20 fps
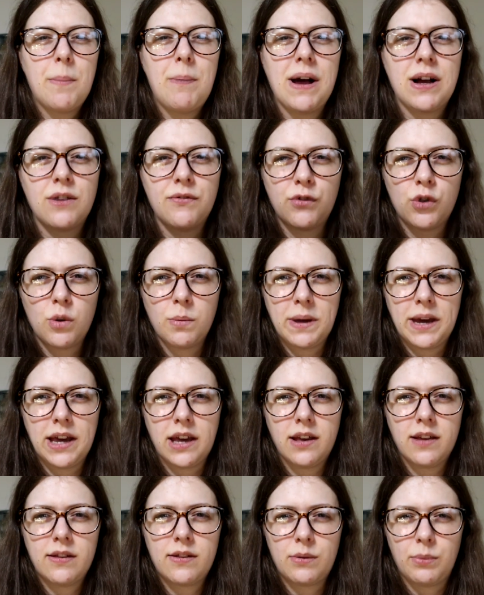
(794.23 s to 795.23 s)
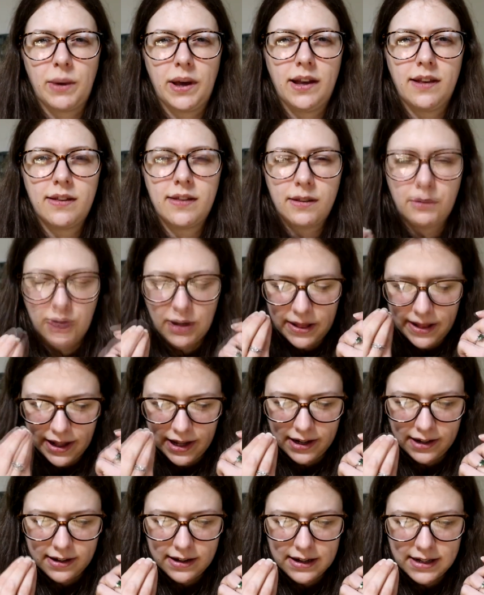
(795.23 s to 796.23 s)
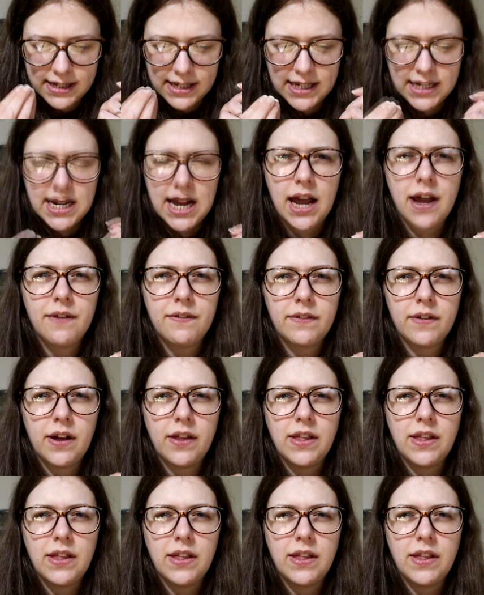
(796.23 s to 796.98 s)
a bag of gummy sweets that you like sniff